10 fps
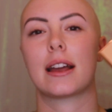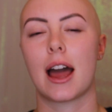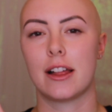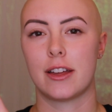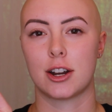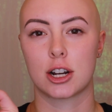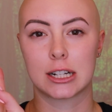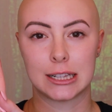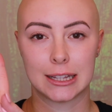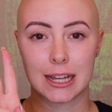eyeliner
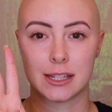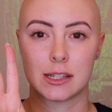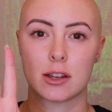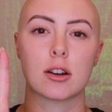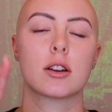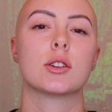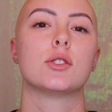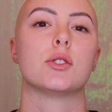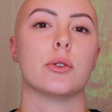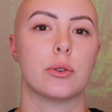cleanser.
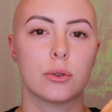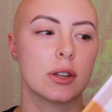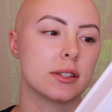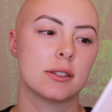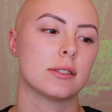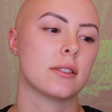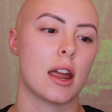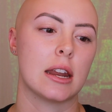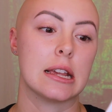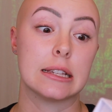So it's
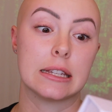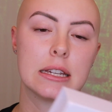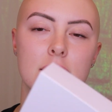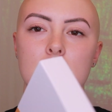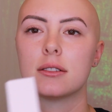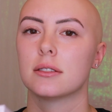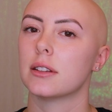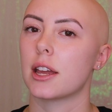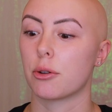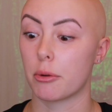an easy
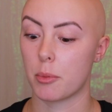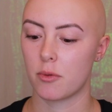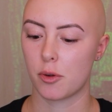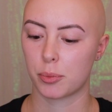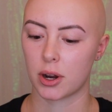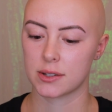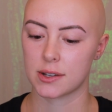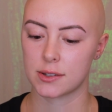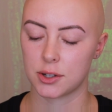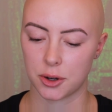removal
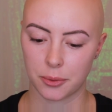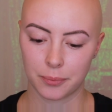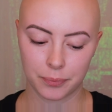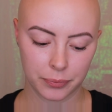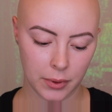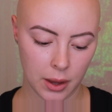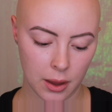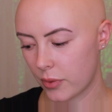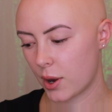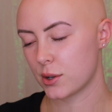process too.
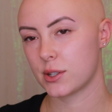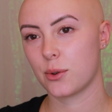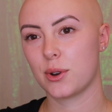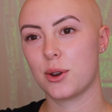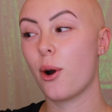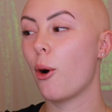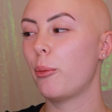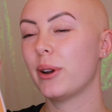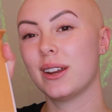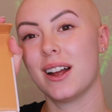So when you
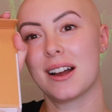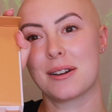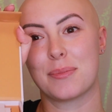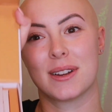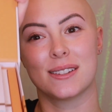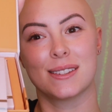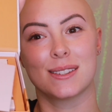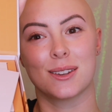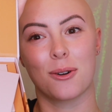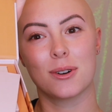open it up, it's
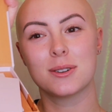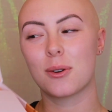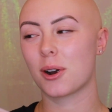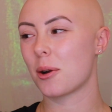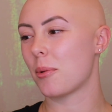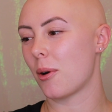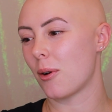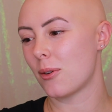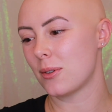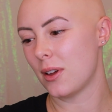so
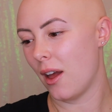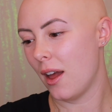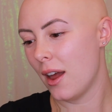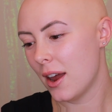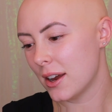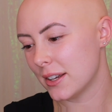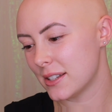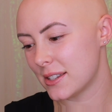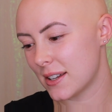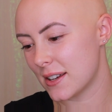adorable. It
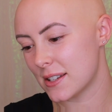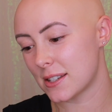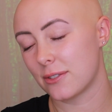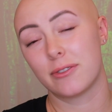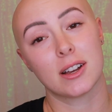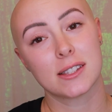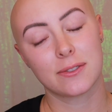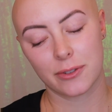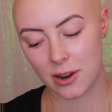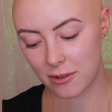says fuss-free